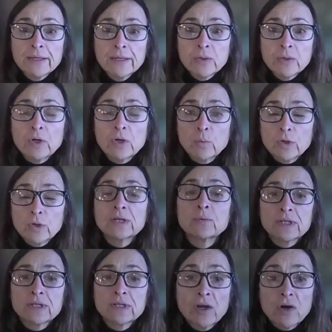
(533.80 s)
we are working
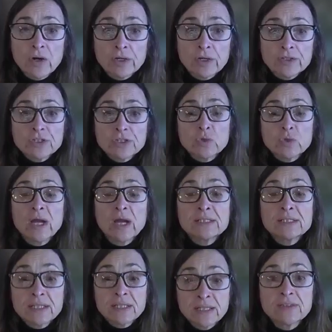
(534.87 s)
really hard to try
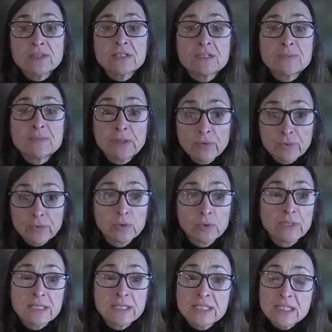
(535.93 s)
to get this bill
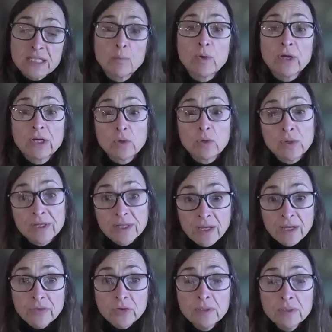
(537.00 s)
through in some way or
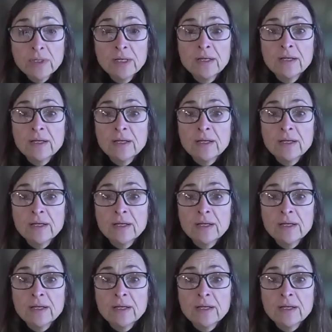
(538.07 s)
another.